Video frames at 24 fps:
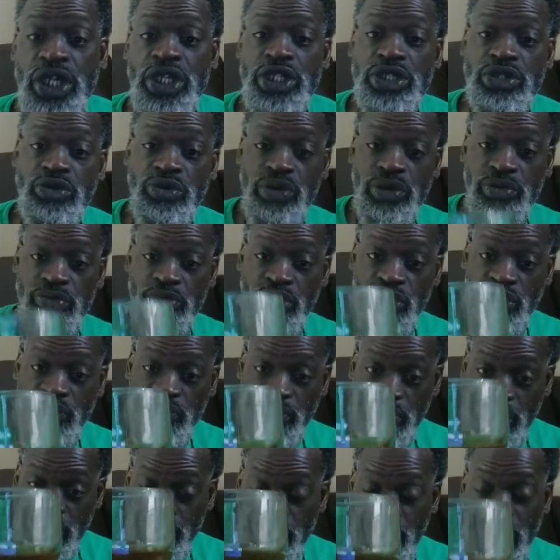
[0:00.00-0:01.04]
So we move
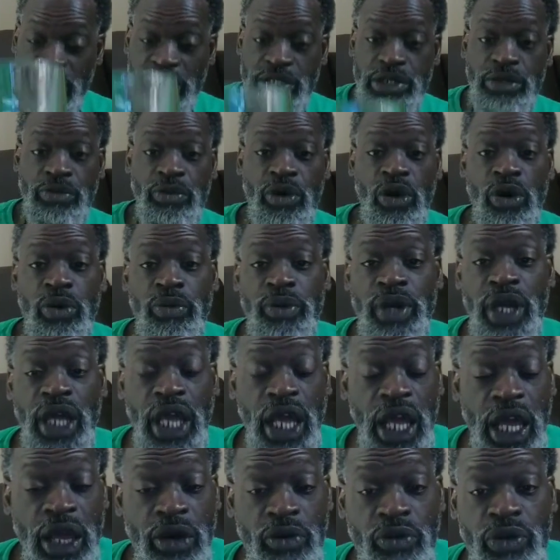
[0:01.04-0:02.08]
from the present moment
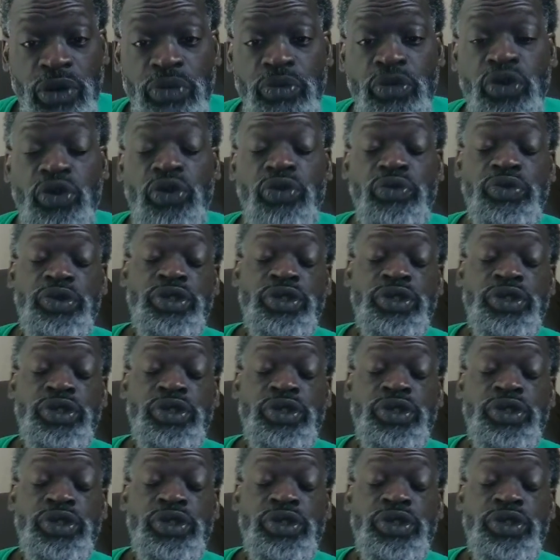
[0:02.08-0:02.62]
and we move